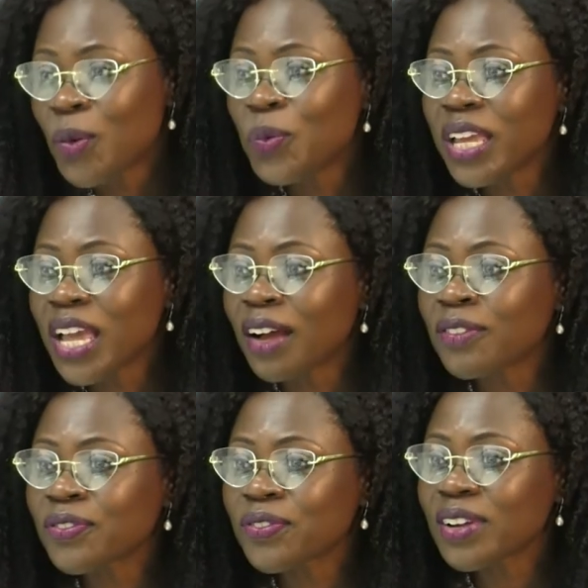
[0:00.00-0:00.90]
We
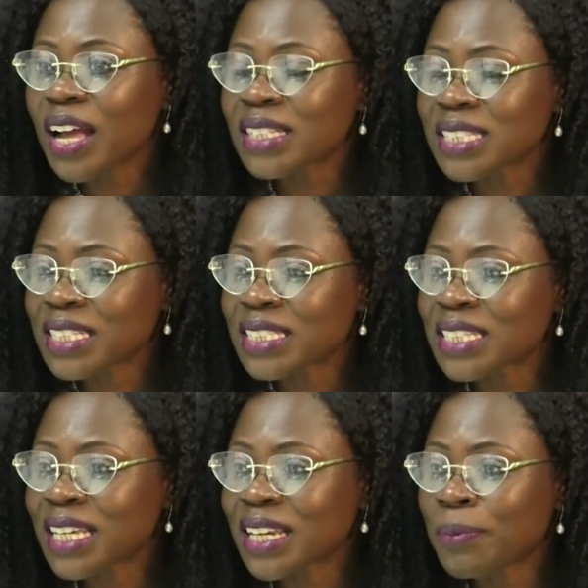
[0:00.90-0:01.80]
have, as I
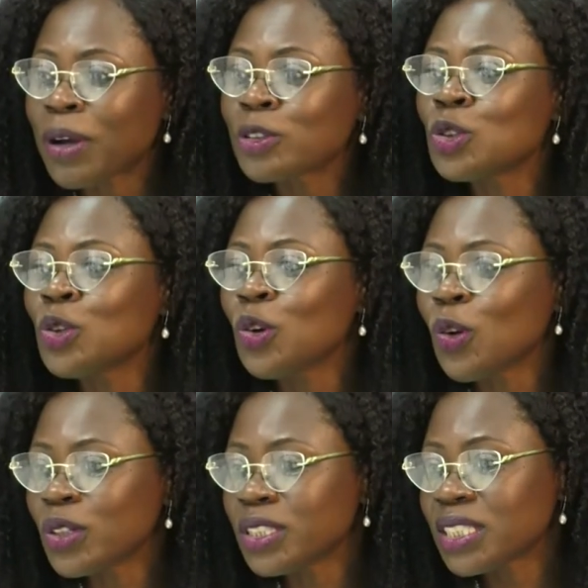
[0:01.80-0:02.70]
said, about to
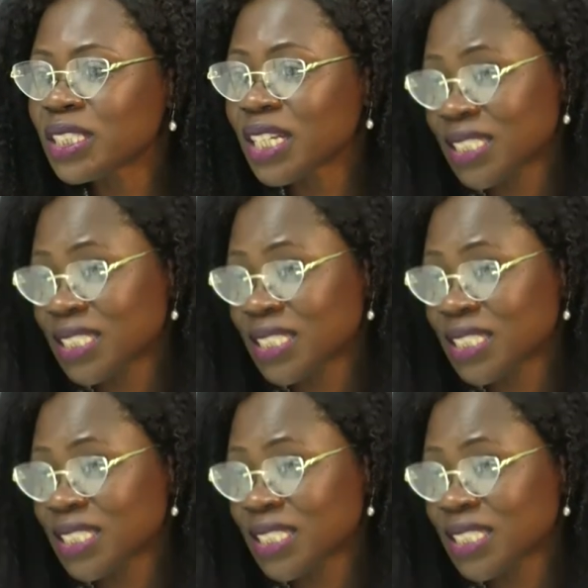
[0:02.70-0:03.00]
launch